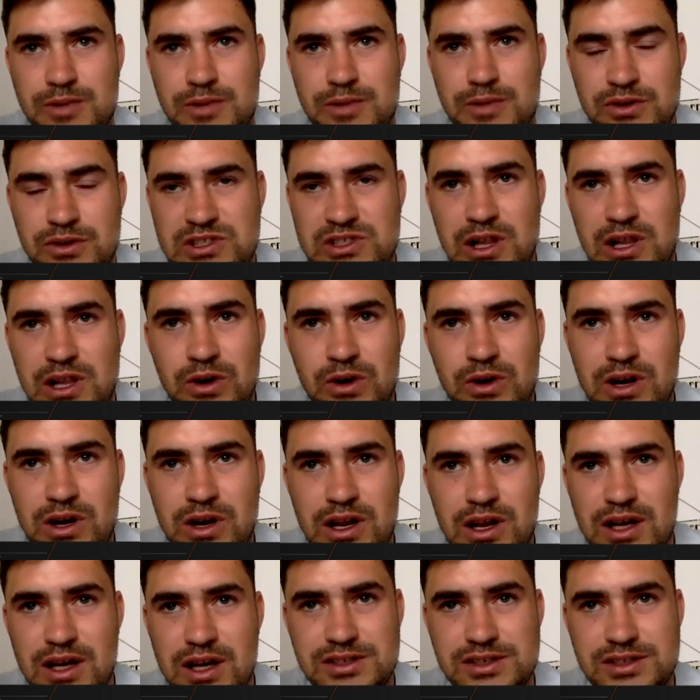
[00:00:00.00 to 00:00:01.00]
suppose,
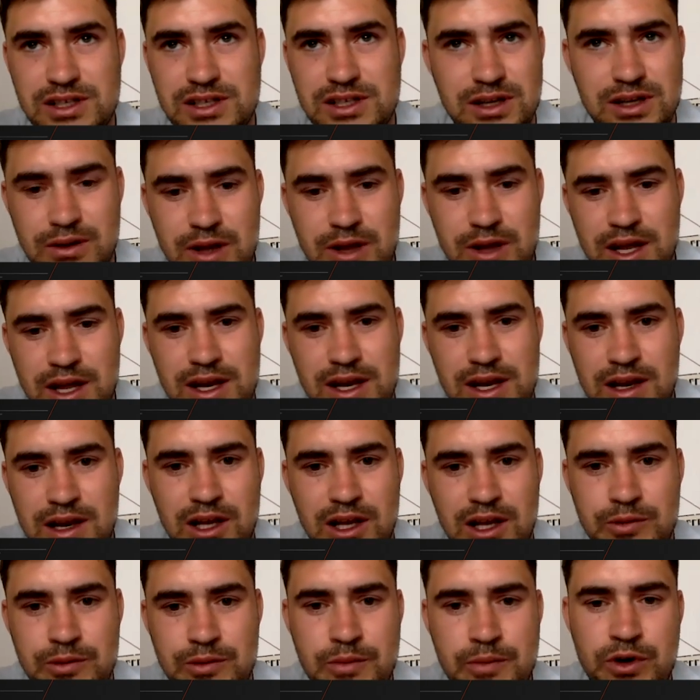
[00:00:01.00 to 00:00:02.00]
localizing it a
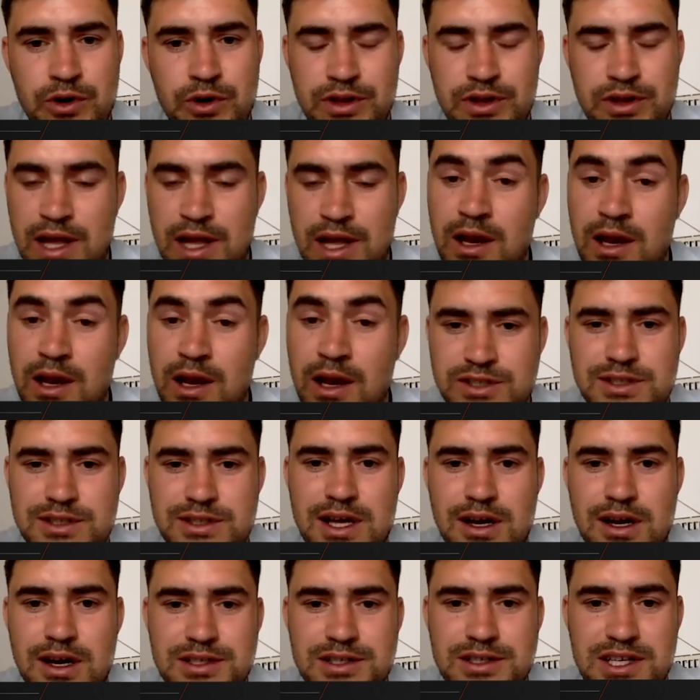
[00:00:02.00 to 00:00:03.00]
little bit more. And they looked at
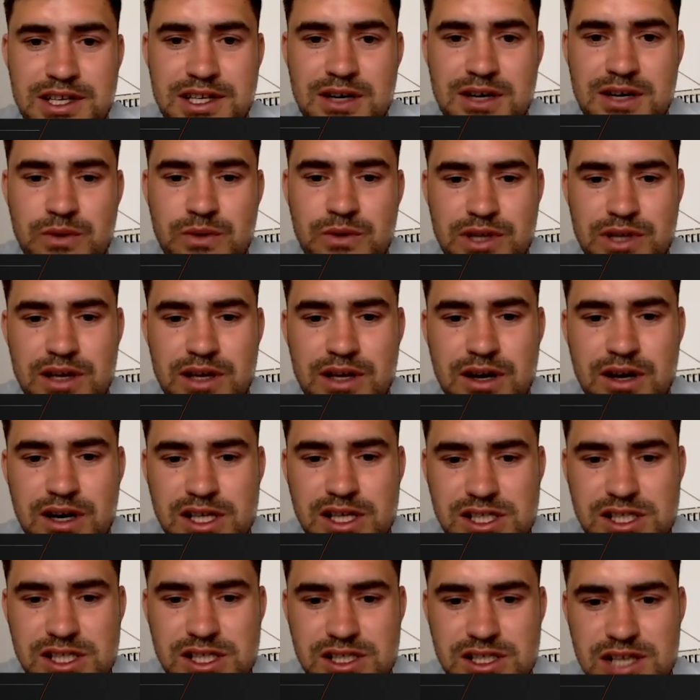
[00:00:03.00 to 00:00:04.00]
that idea. Would they kind
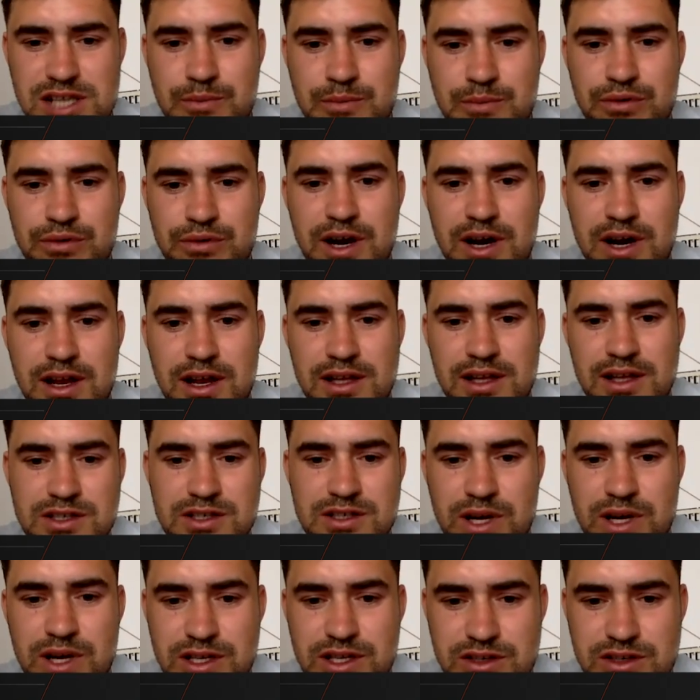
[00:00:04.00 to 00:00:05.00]
of separate it into
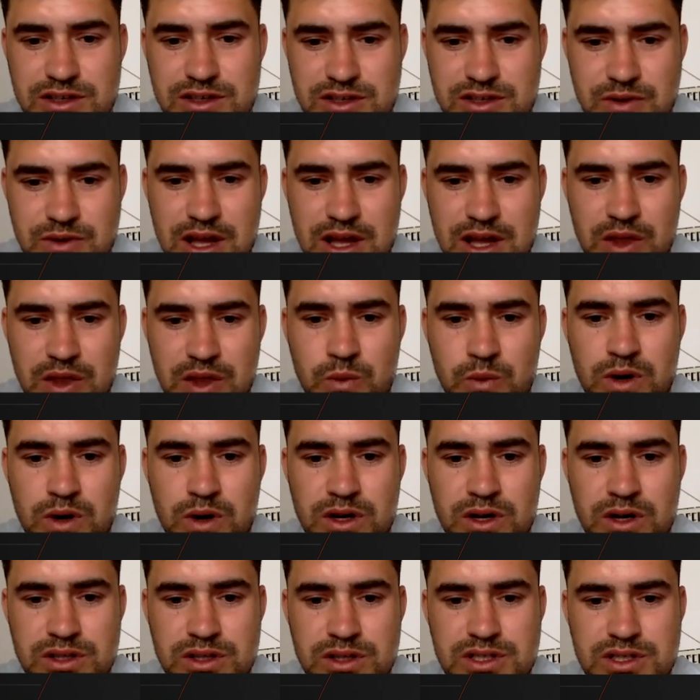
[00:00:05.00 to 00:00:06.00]
regions around the
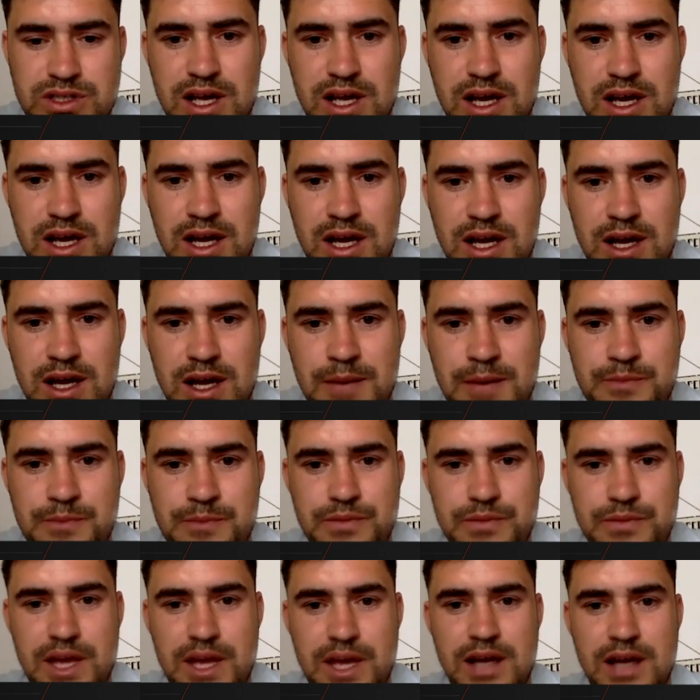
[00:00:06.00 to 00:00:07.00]
world, and
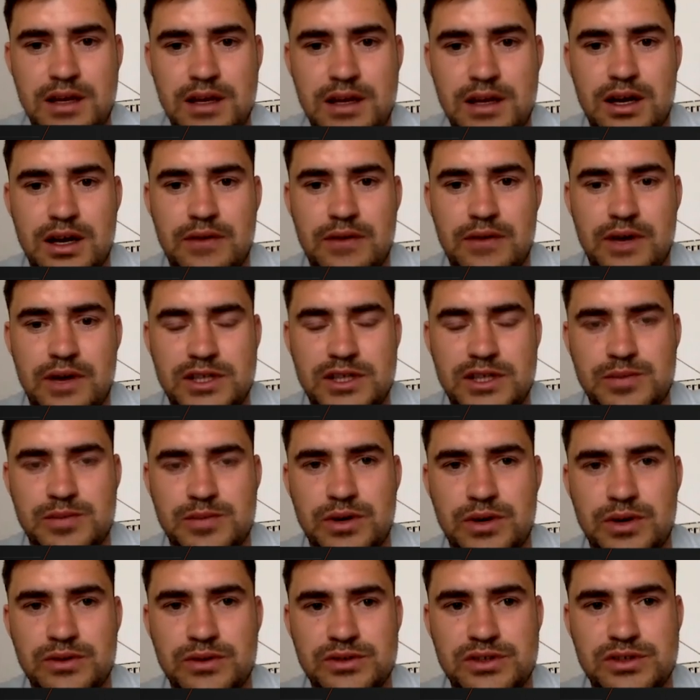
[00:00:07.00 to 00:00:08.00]
kind of, I
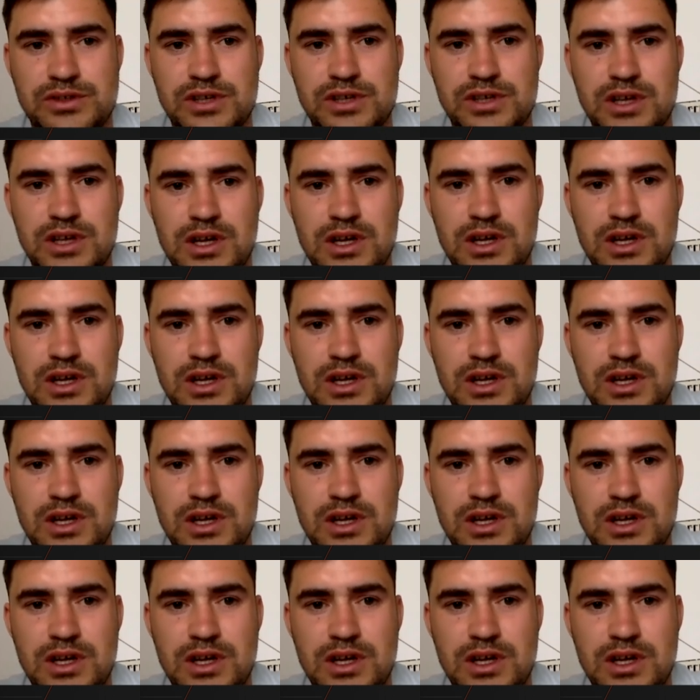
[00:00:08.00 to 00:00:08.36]
suppose,